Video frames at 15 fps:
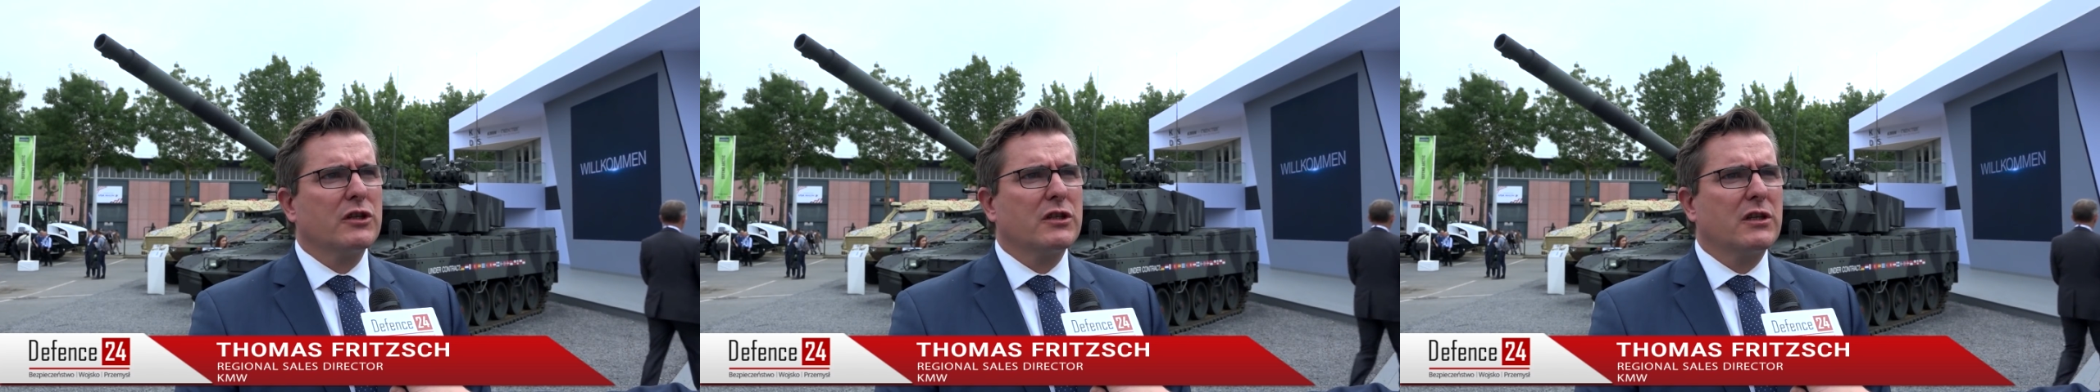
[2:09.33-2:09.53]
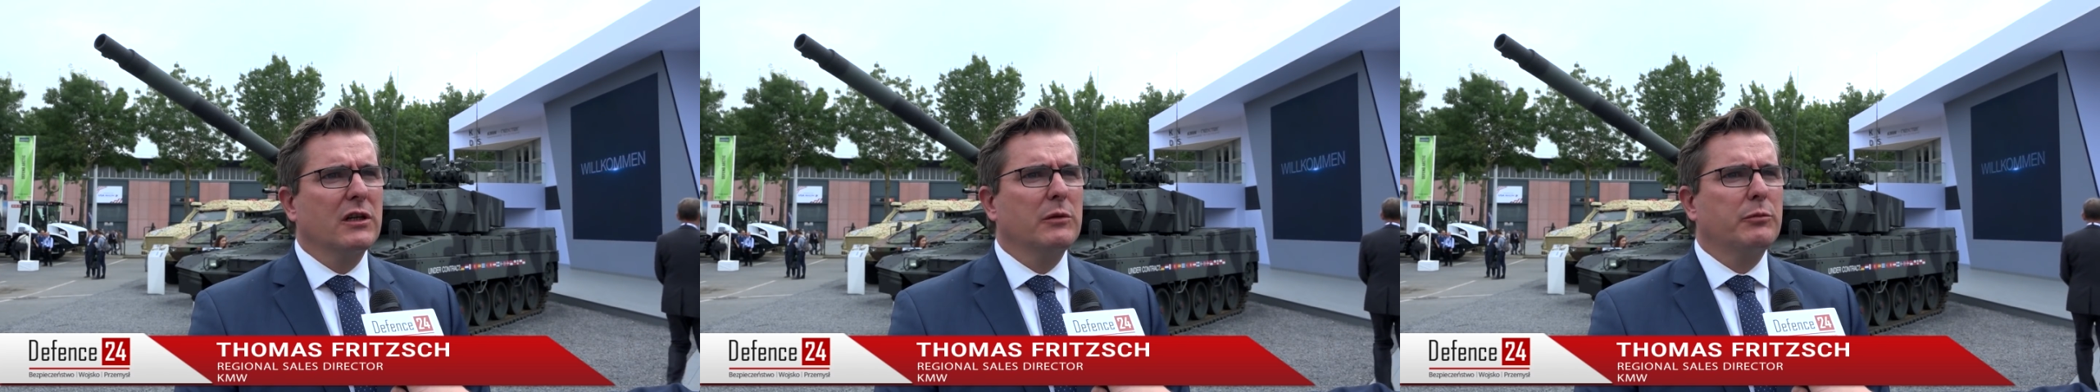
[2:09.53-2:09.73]

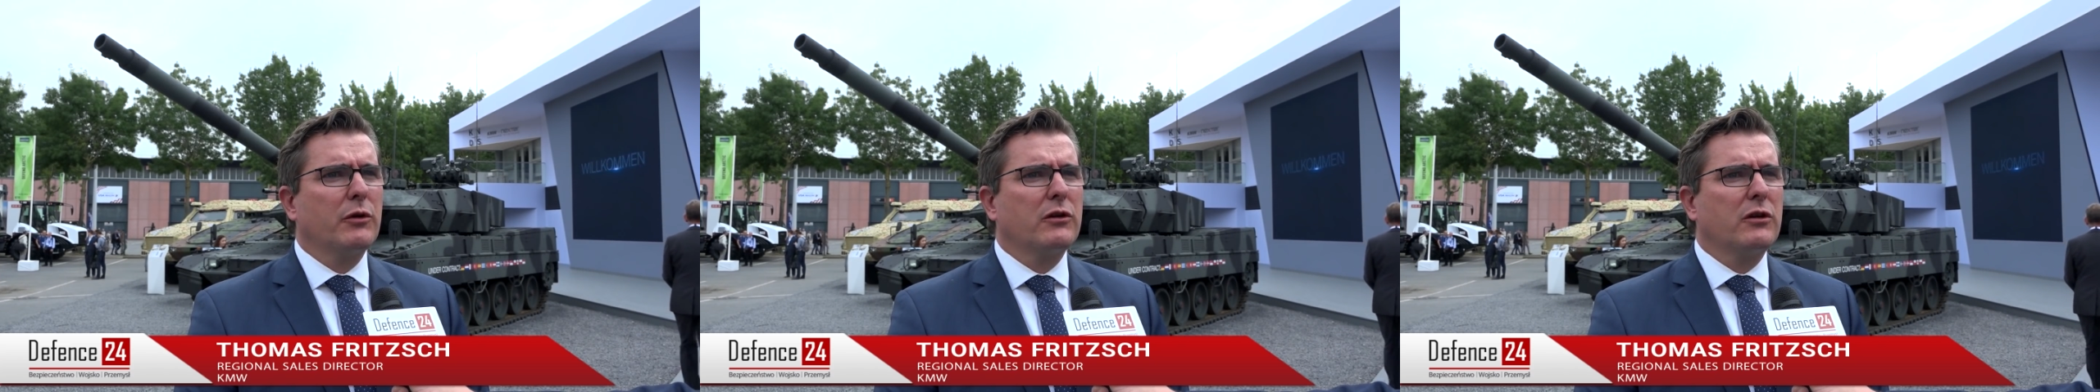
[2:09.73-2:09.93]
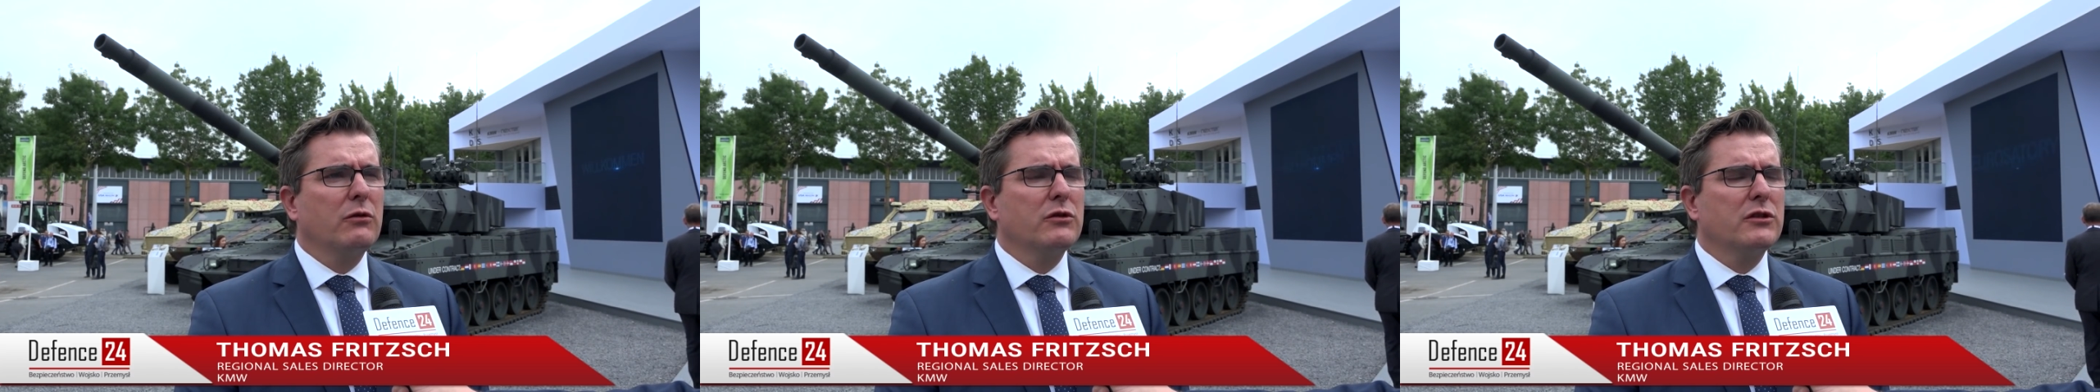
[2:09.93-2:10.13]
still
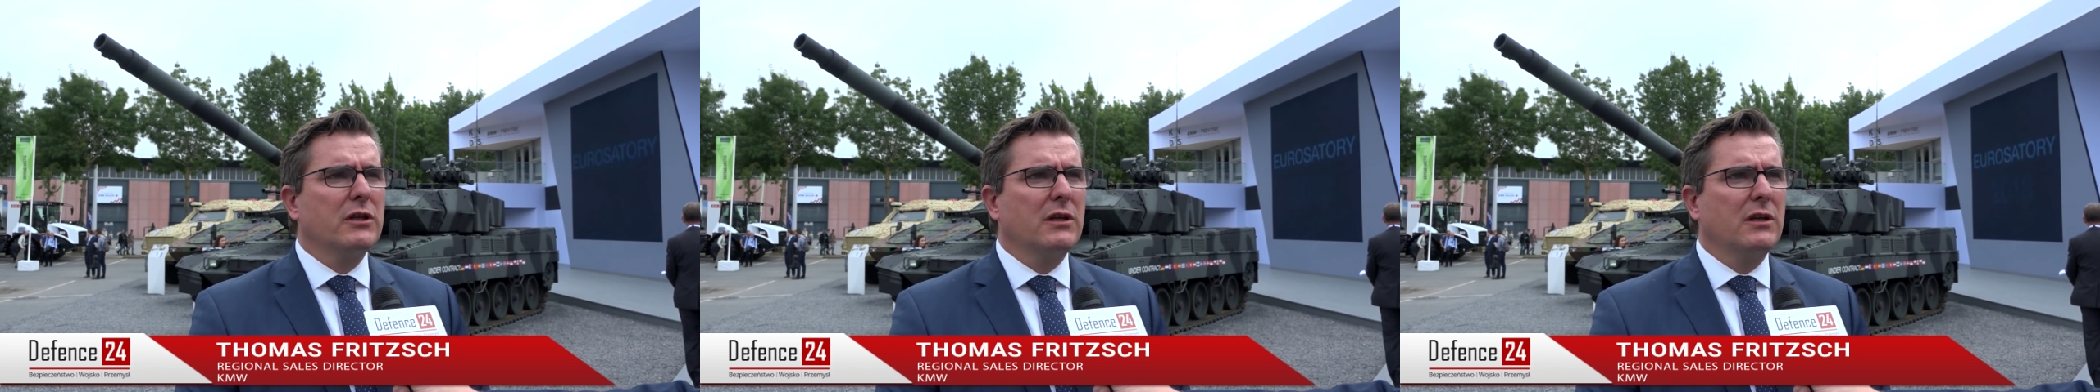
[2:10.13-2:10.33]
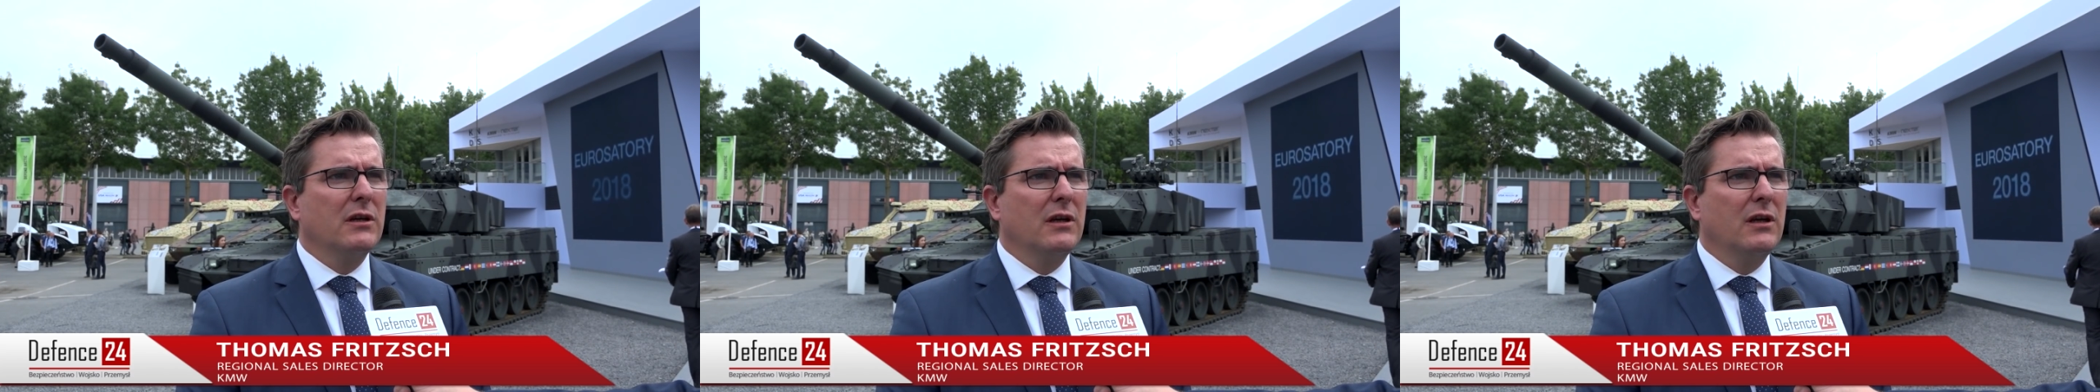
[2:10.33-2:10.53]

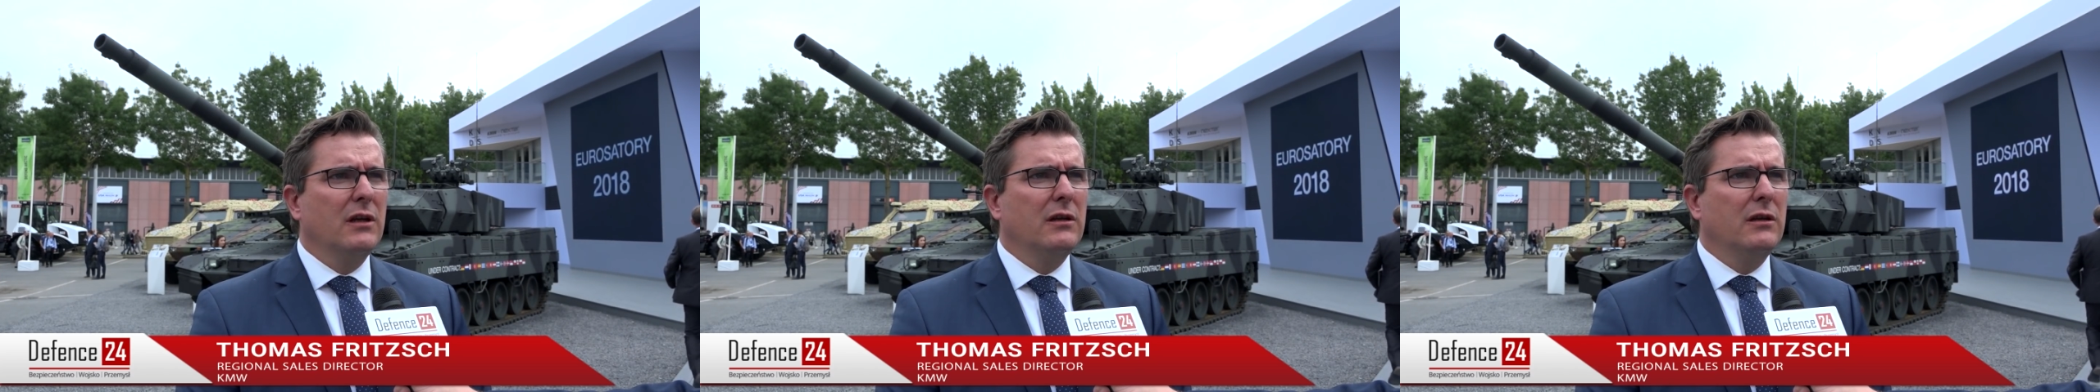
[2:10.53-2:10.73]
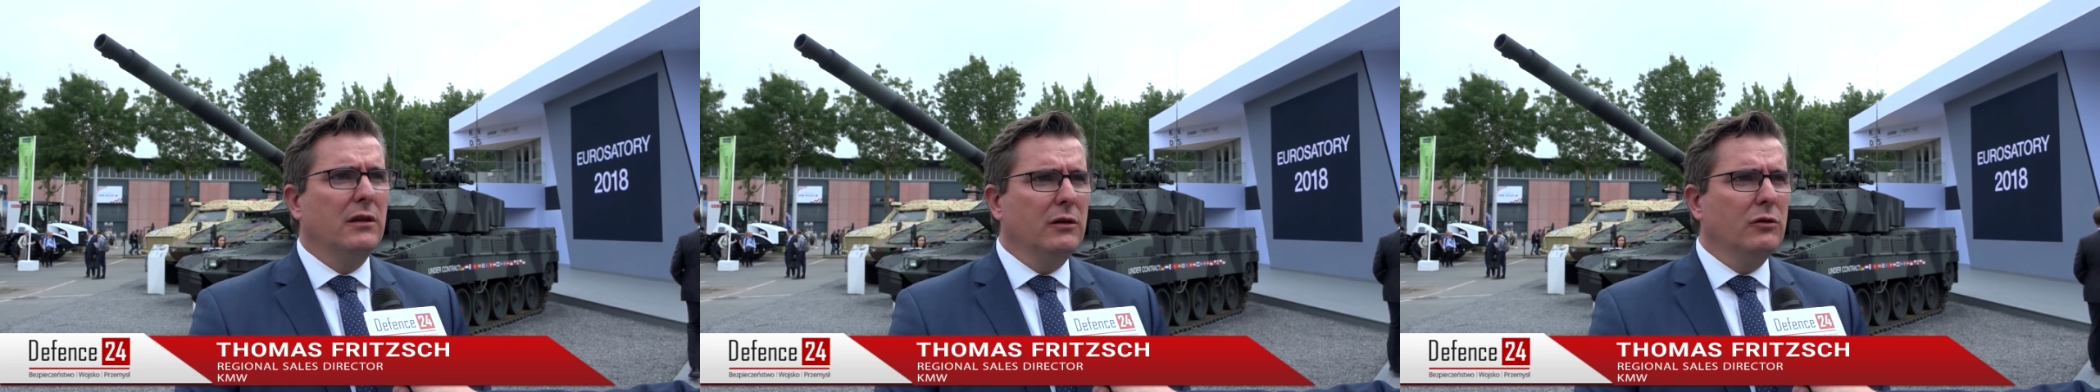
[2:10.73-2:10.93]
producing
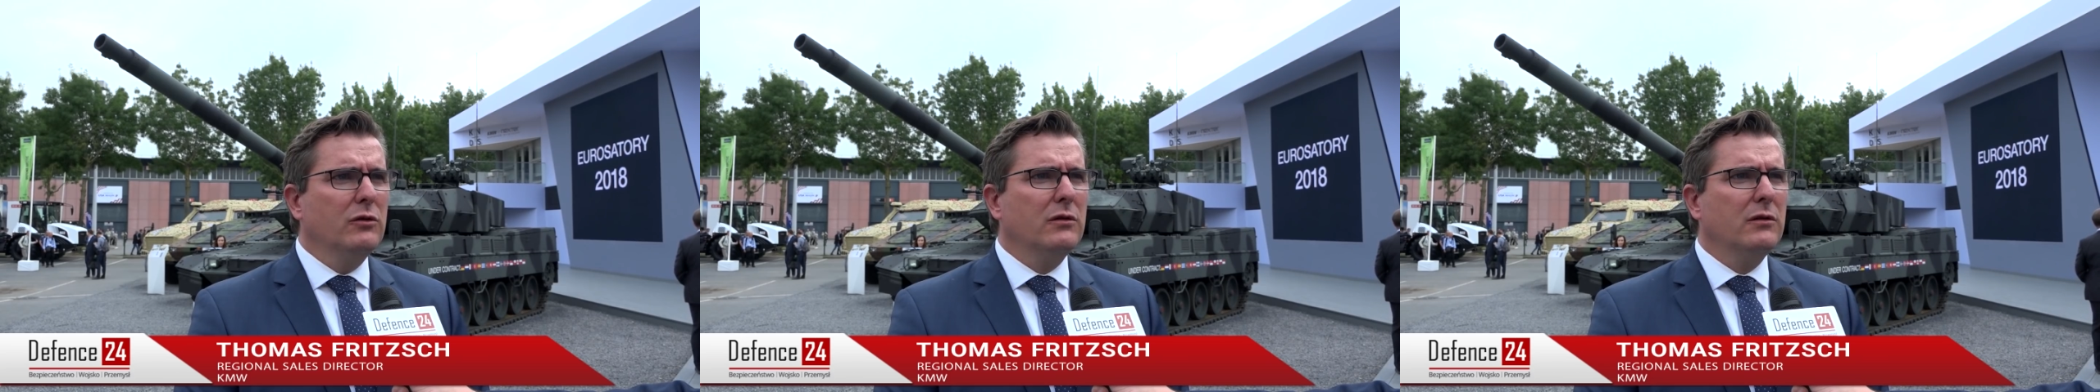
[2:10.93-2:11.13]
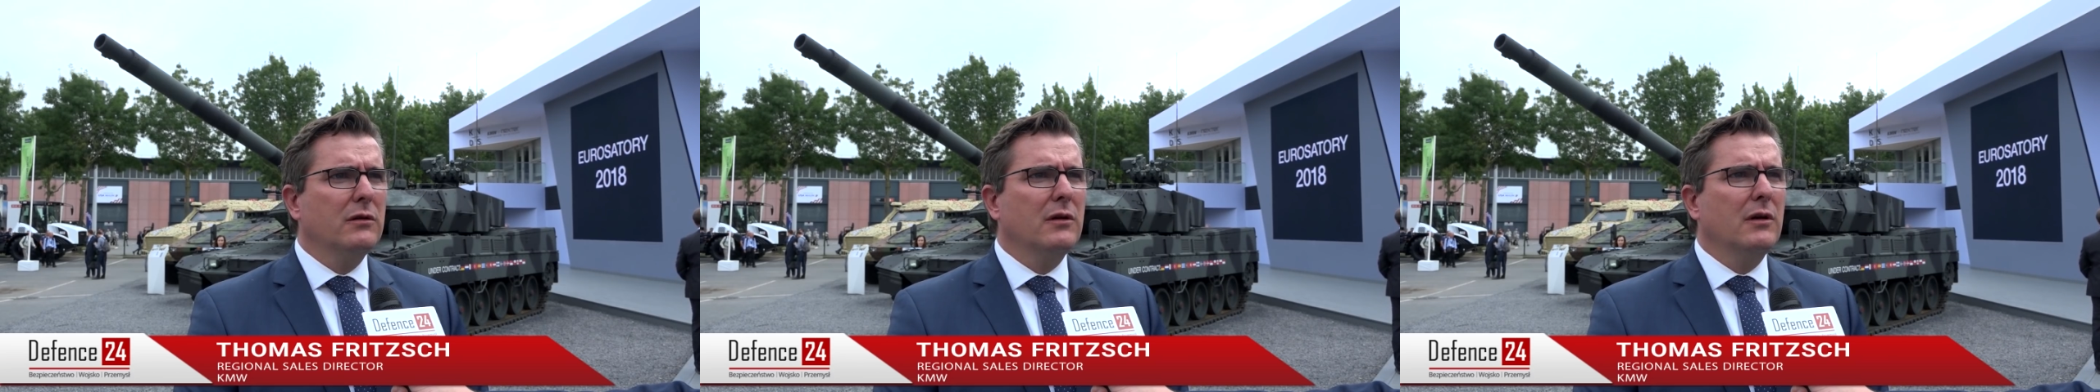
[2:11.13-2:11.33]

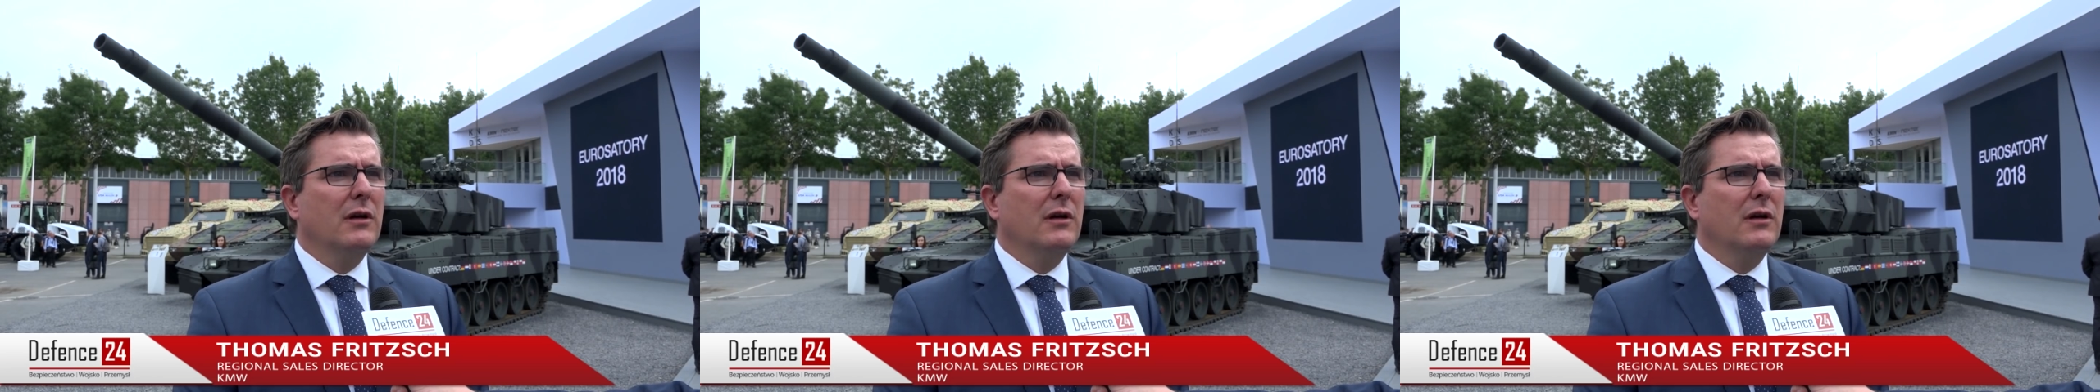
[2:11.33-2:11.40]
new